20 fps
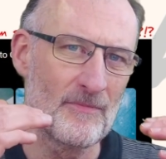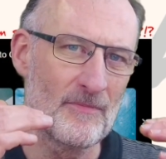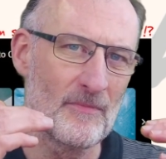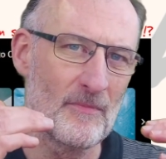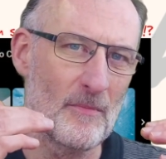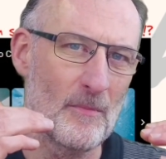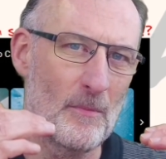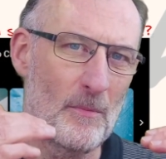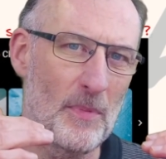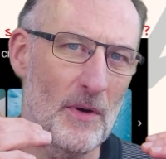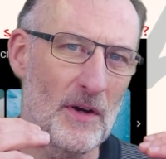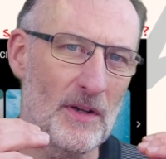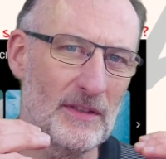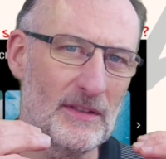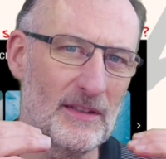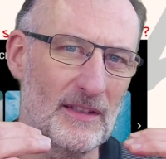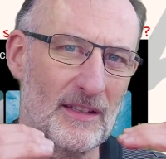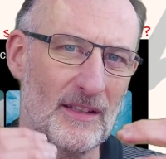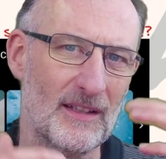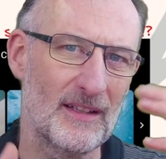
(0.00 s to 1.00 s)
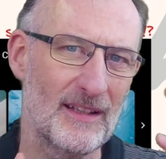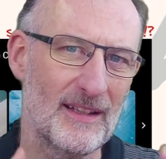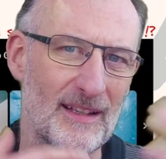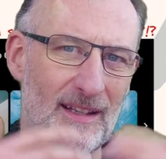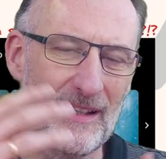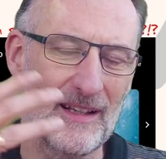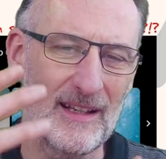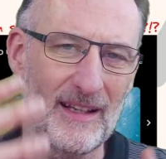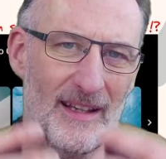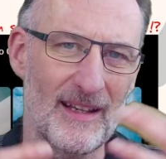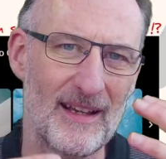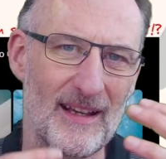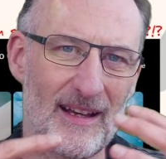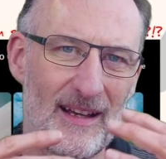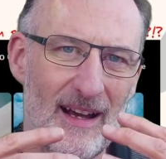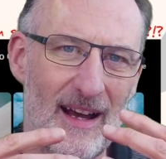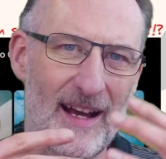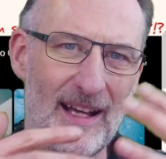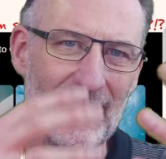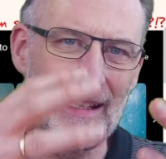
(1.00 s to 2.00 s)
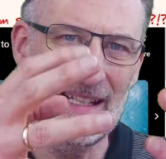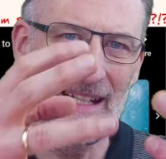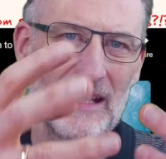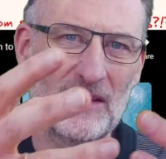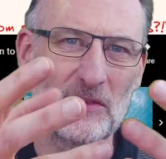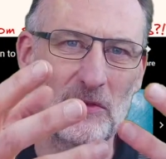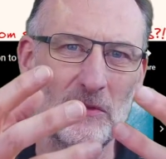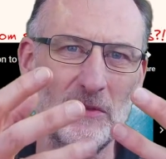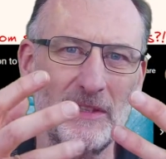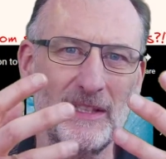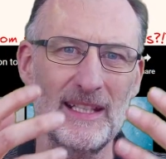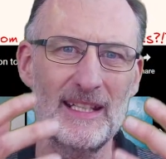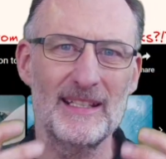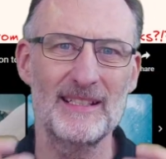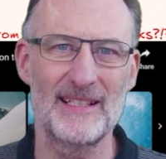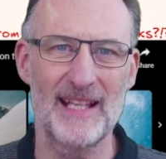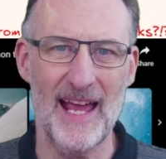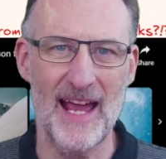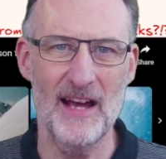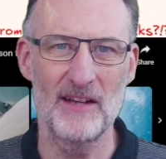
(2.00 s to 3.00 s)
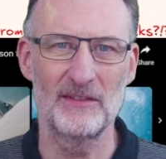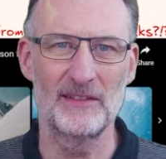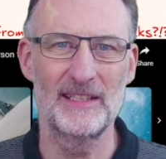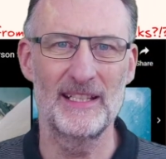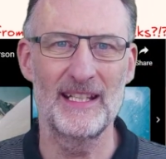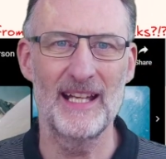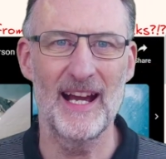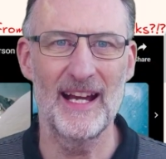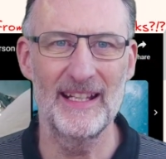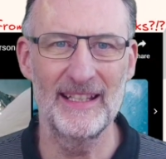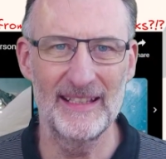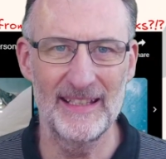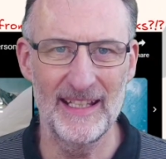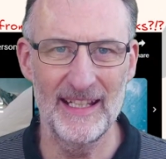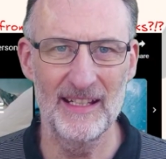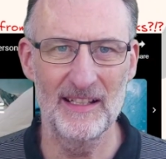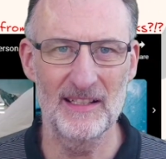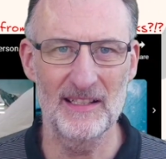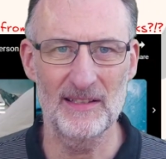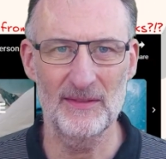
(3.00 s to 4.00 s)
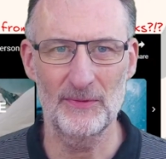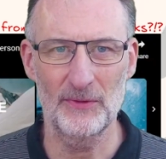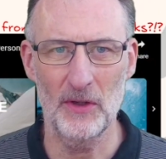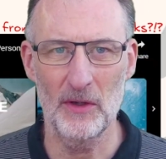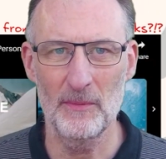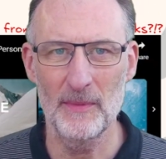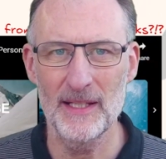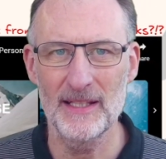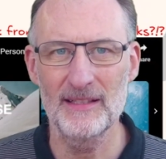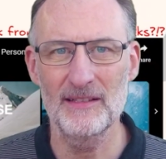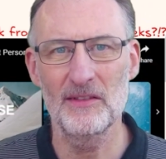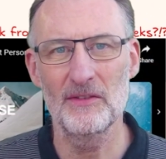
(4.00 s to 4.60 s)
but I need to tease out the ideas from it.